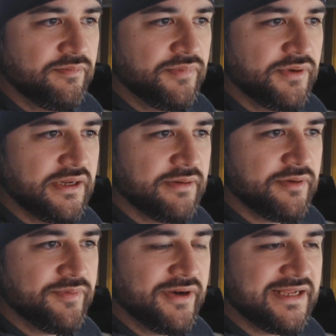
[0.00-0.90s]
But I'm
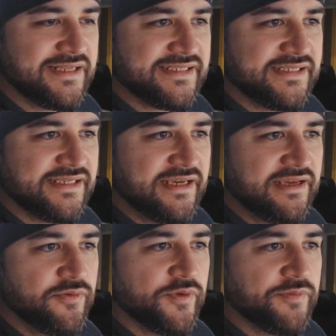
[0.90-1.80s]
going to put it as
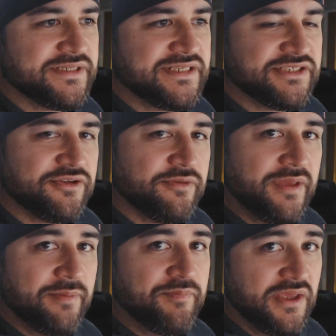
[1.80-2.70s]
C with potential to
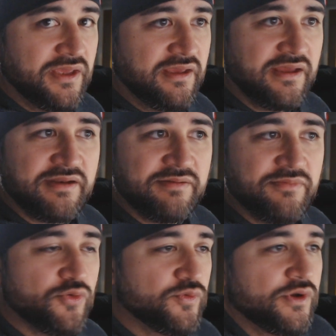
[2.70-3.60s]
be a B, and
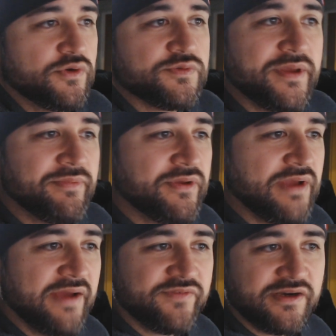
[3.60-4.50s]
who knows, maybe
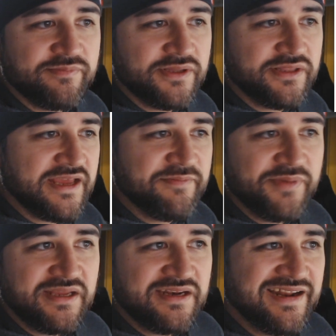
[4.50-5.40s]
after I play the
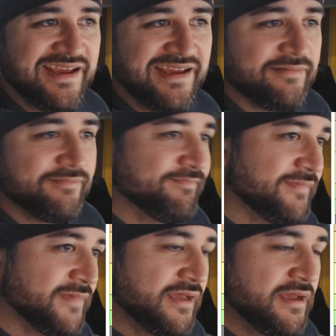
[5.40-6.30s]
campaign an A.
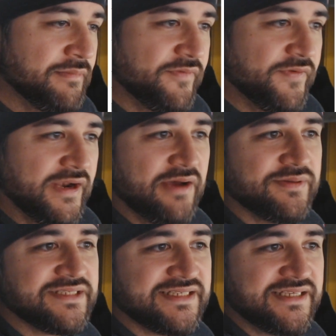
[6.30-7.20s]
But for now
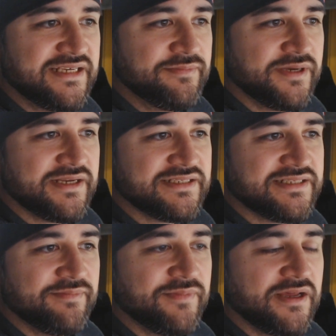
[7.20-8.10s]
it's a C because
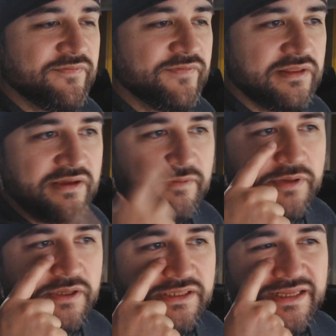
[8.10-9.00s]
I'm not feeling
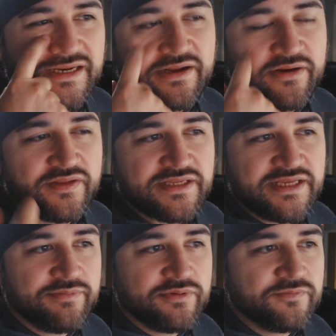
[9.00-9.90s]
compelled to get it out on the
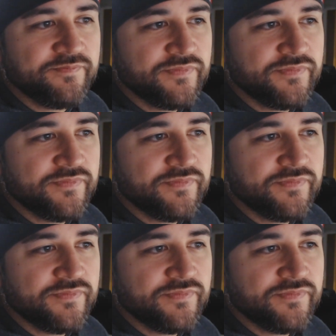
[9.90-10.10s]
table.